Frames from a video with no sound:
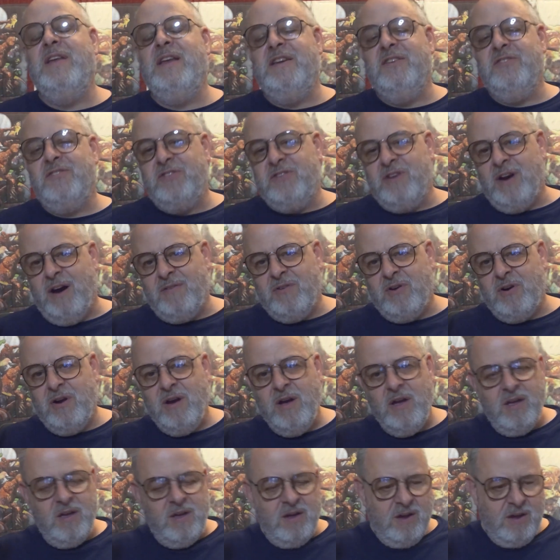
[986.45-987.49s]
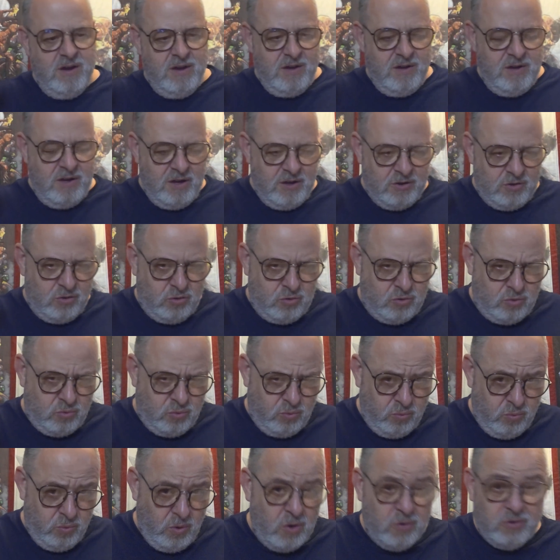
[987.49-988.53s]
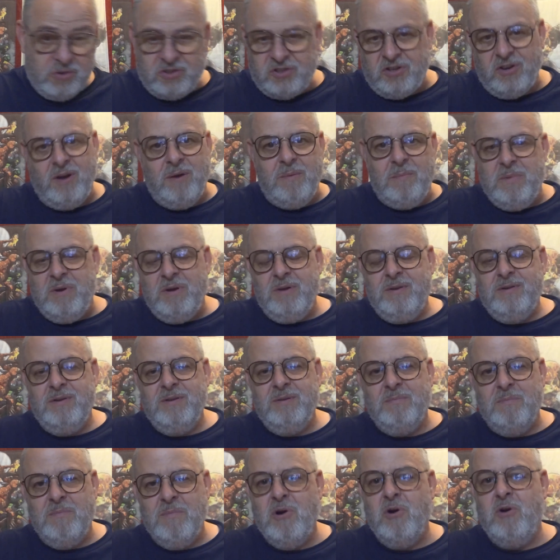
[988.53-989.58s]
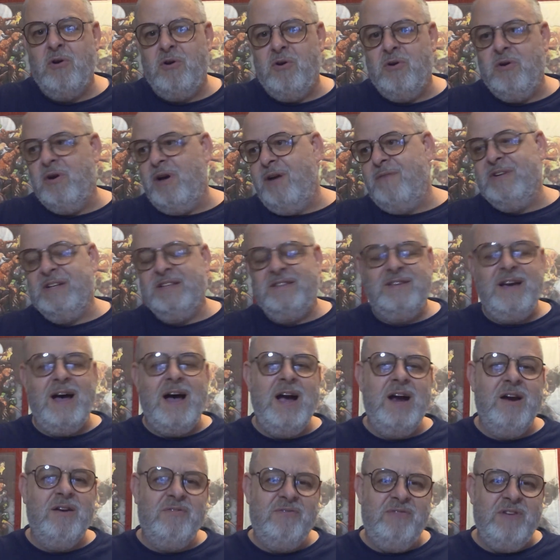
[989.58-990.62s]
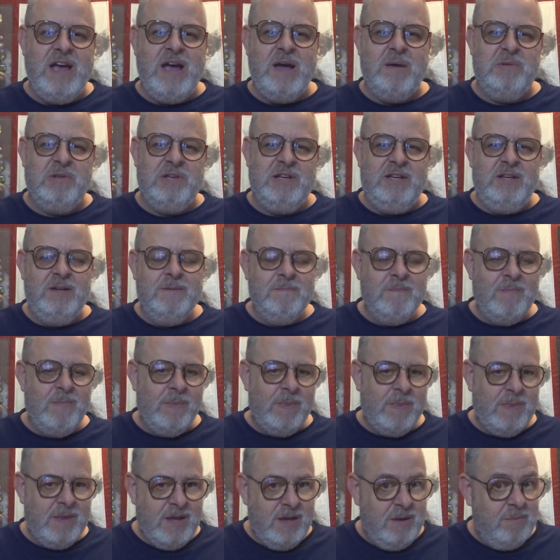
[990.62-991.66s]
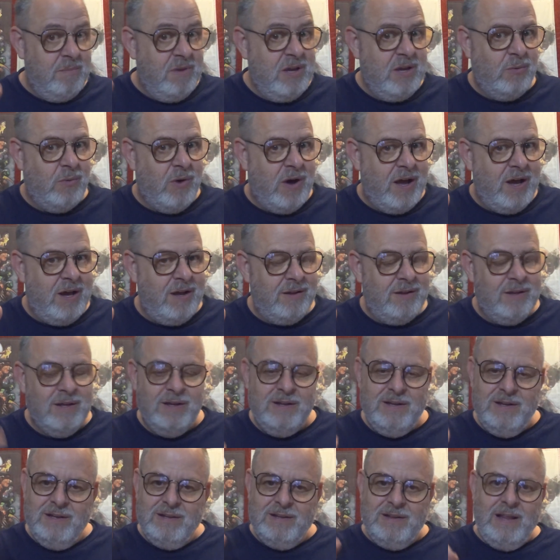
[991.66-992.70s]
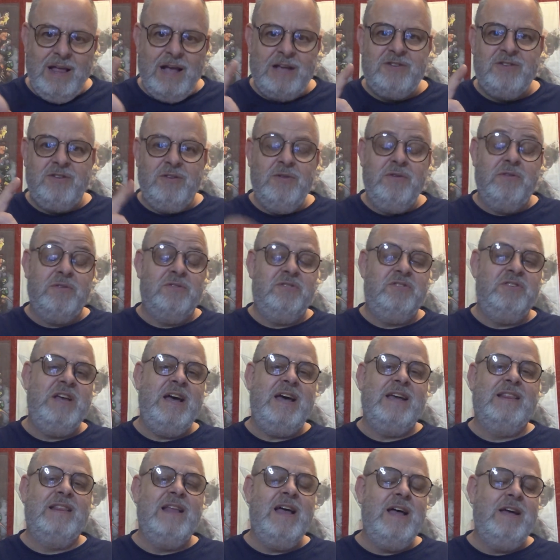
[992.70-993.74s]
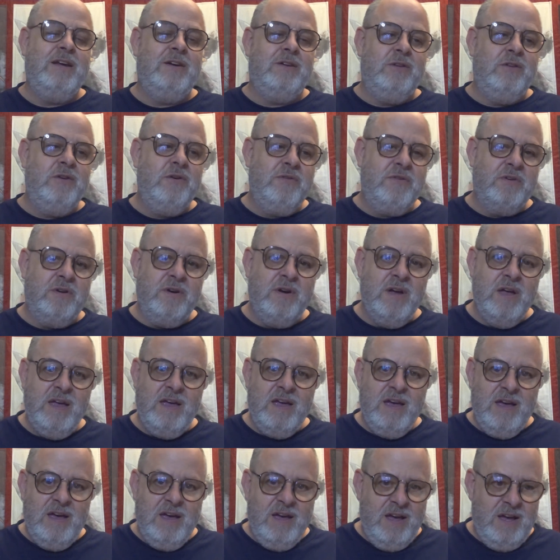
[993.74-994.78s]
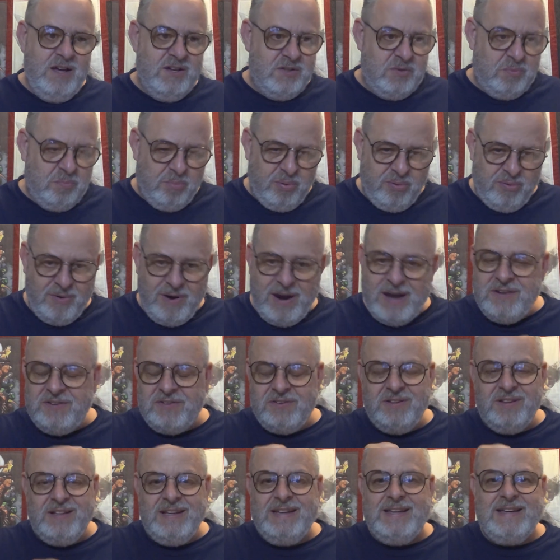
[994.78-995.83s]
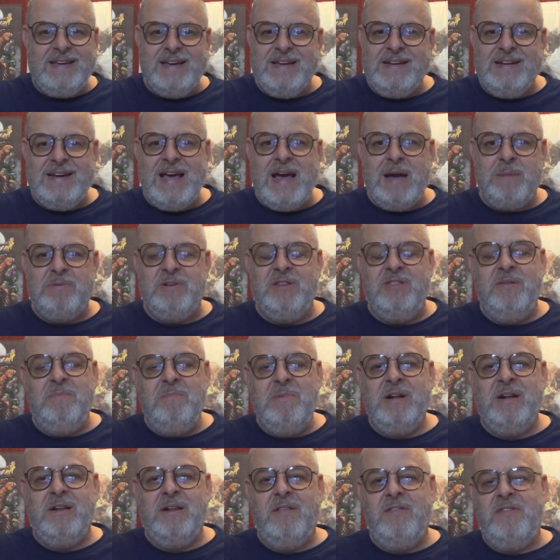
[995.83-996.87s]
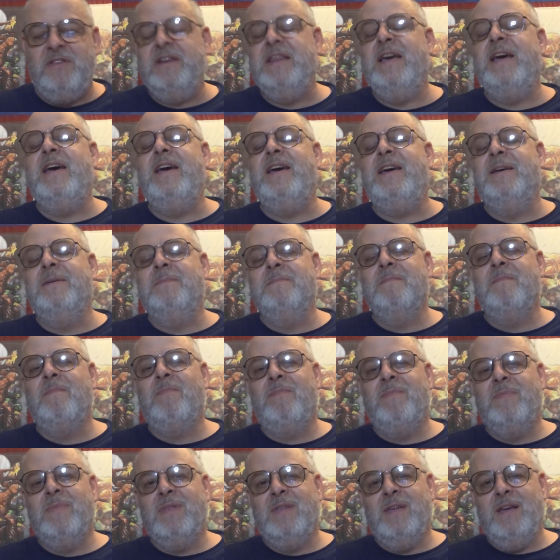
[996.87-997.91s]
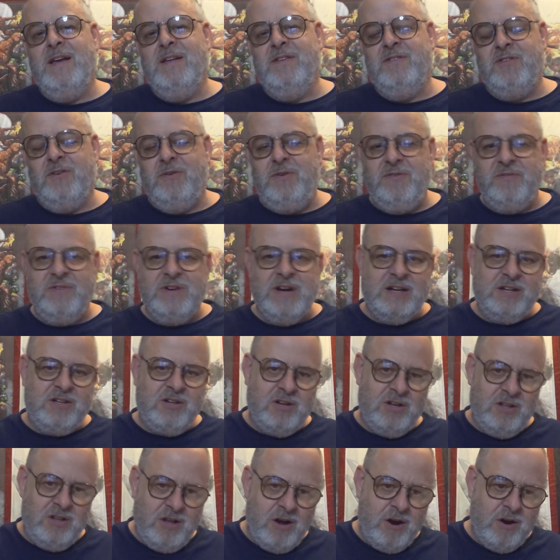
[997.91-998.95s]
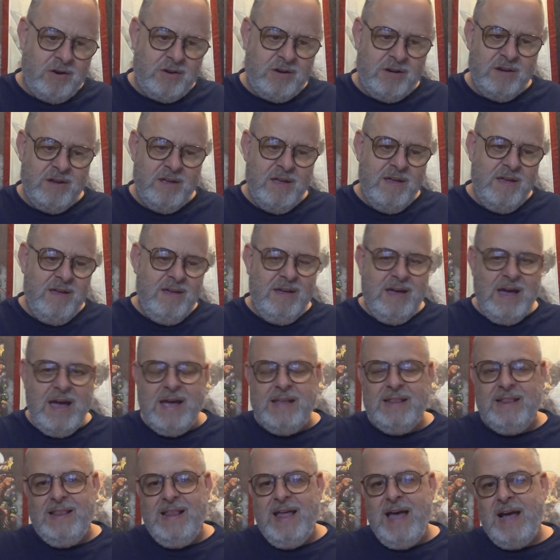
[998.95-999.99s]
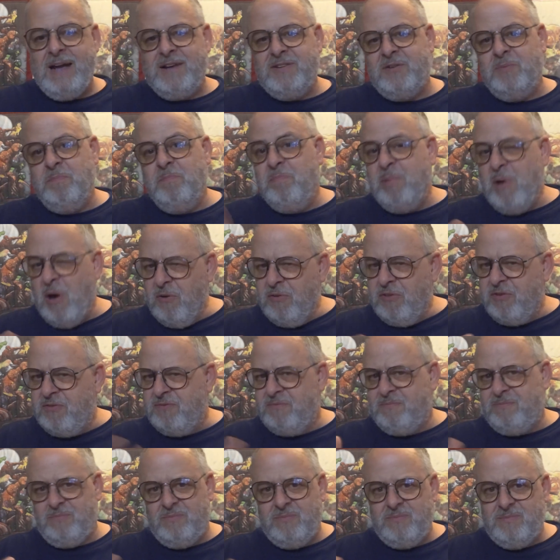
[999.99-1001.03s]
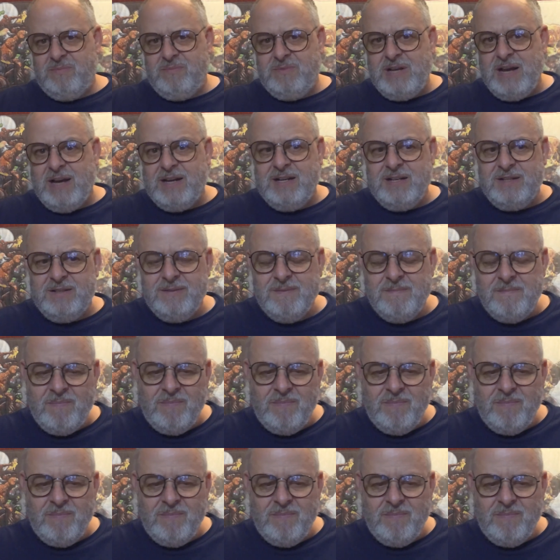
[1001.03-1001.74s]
they discover a gruesome murder of an entire family. And meanwhile, Lex Luthor's dad, Lionel Luthor, is brazenly kidnapped in the middle of the day. And so you've got Clark and Lex both kind of,